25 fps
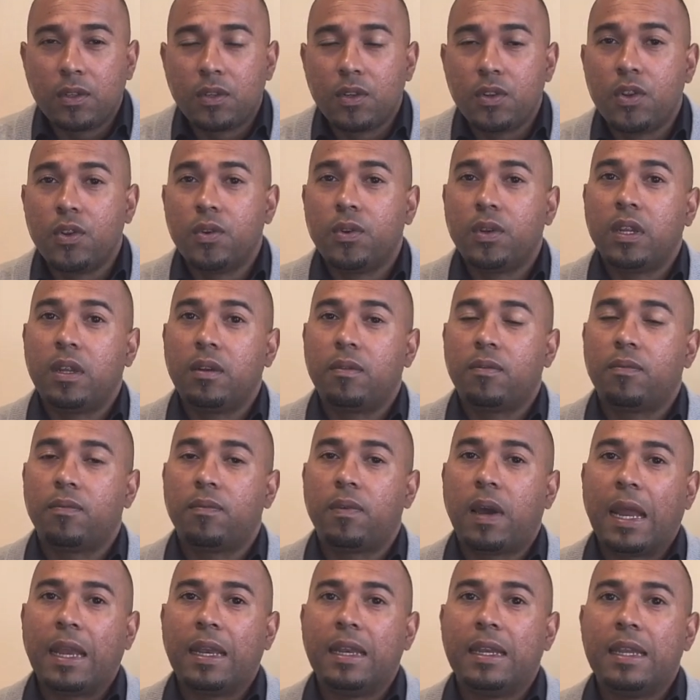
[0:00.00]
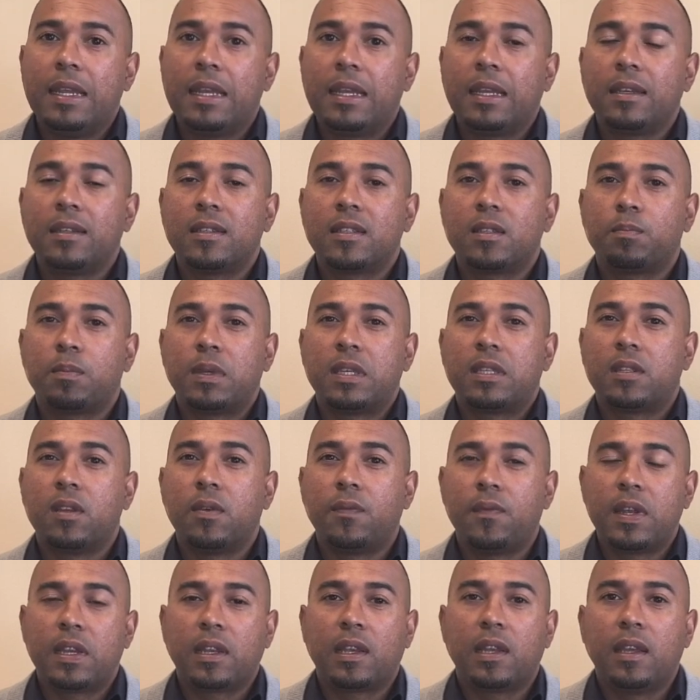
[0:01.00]
Do you need funding
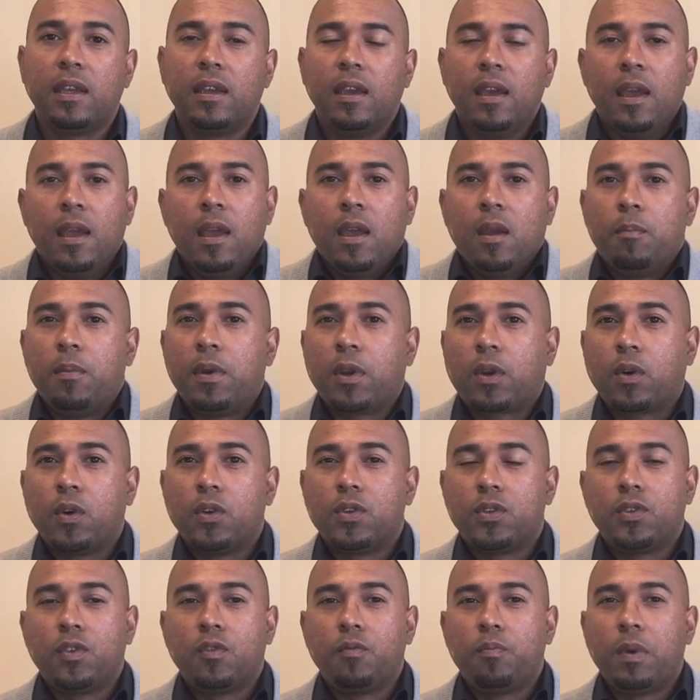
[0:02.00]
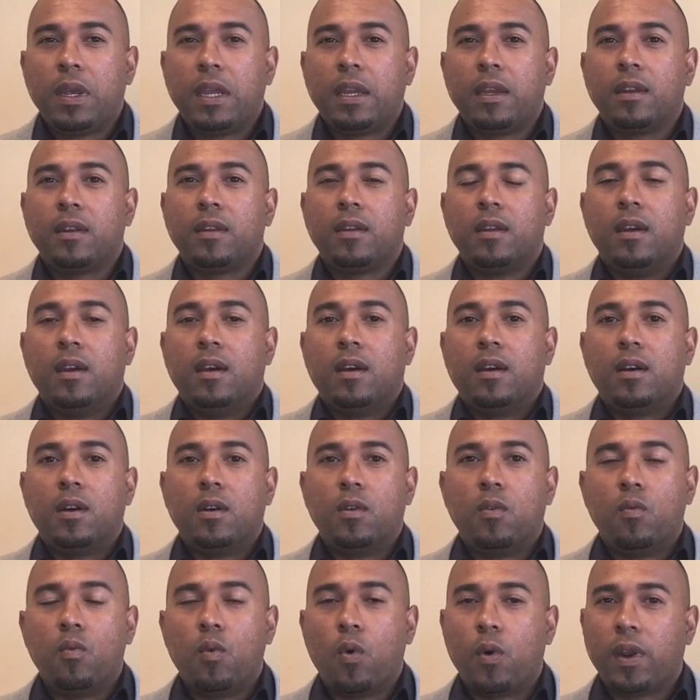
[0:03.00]
specifically because you've been
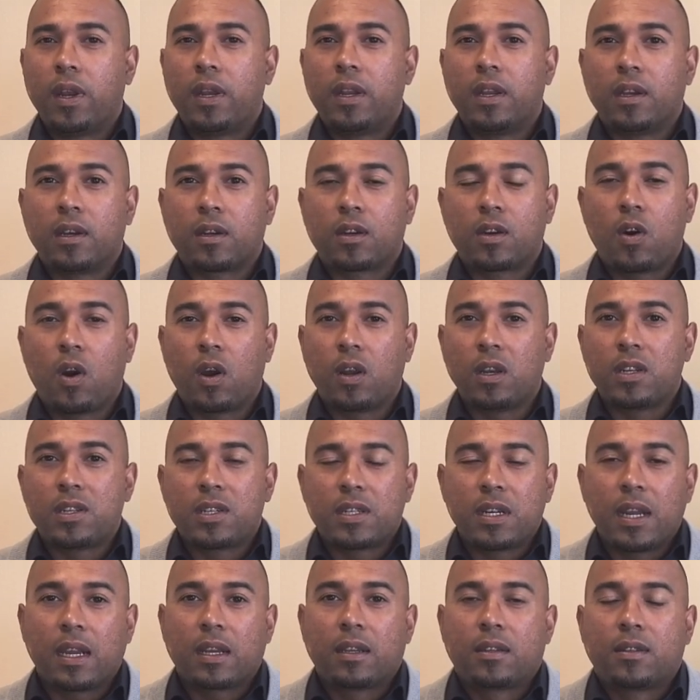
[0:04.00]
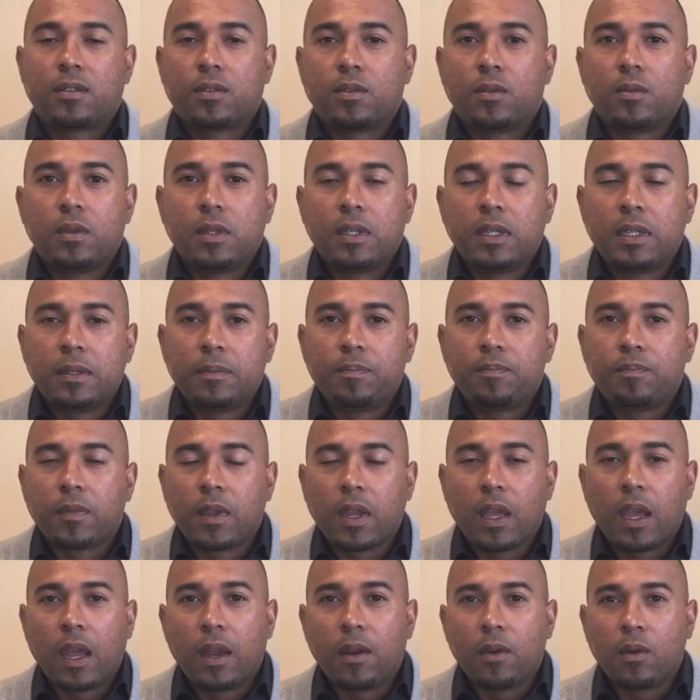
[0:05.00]
awarded a contract or
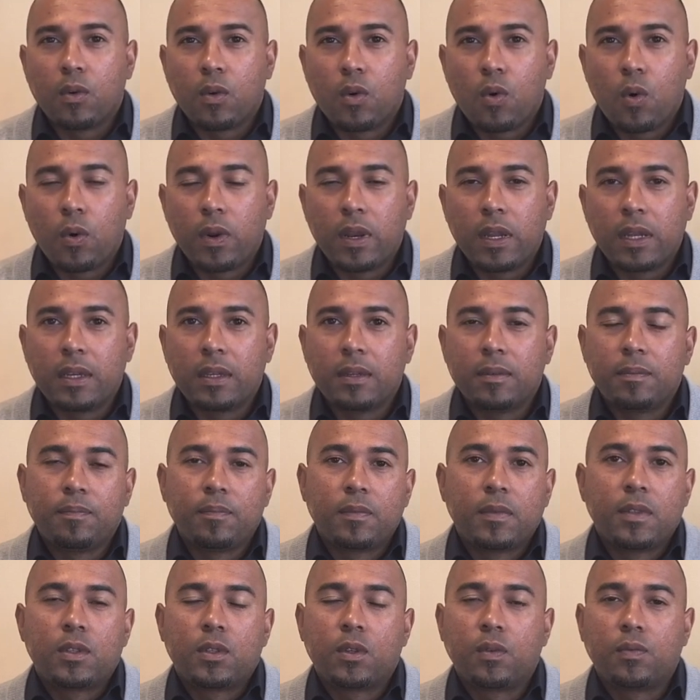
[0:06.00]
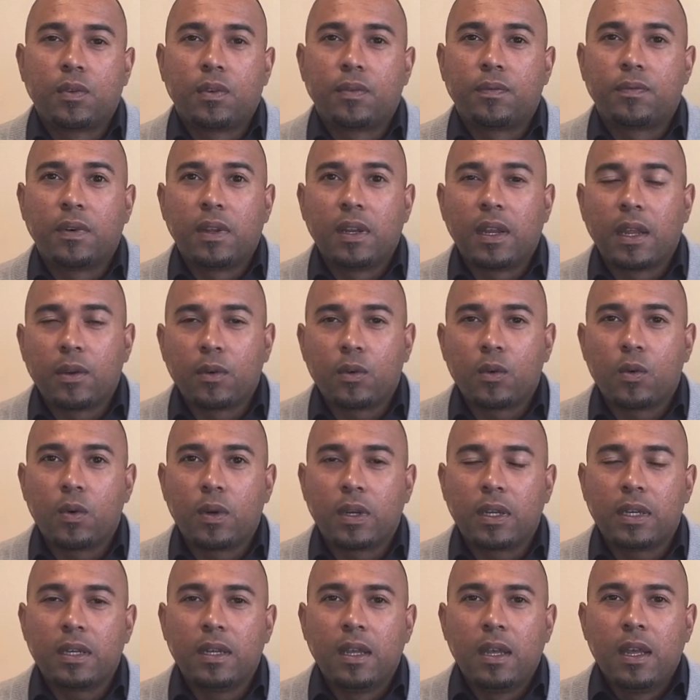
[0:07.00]
an order to fulfill an
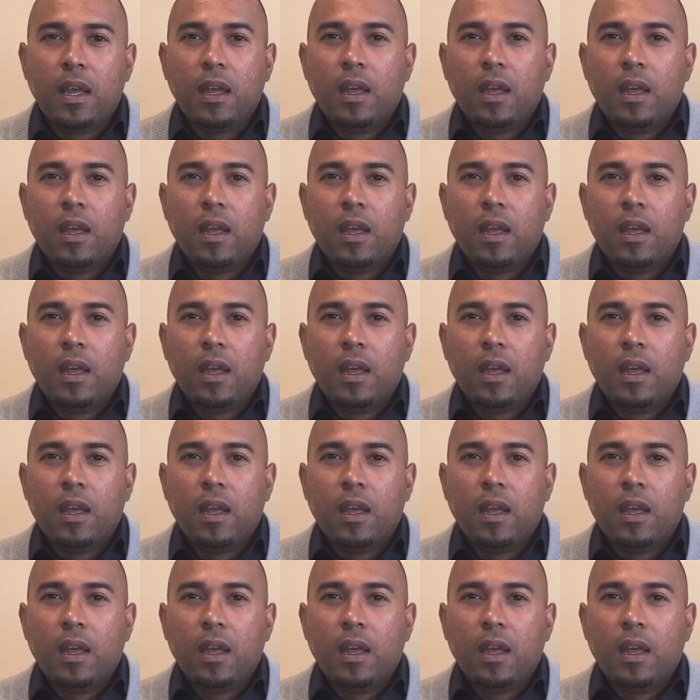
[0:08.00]
order?